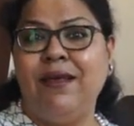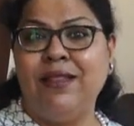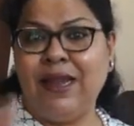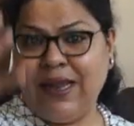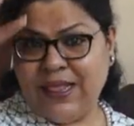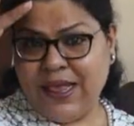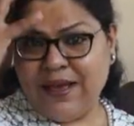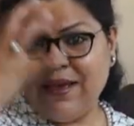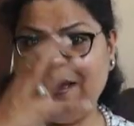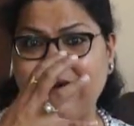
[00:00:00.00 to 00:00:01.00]
that
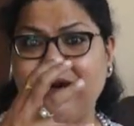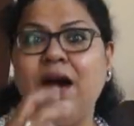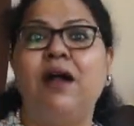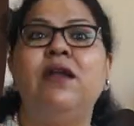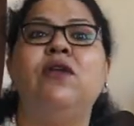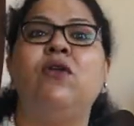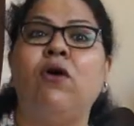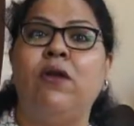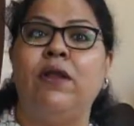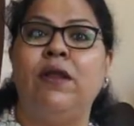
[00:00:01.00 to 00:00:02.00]
their hair are
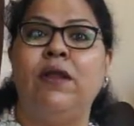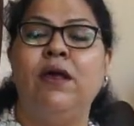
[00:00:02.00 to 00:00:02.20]
torn.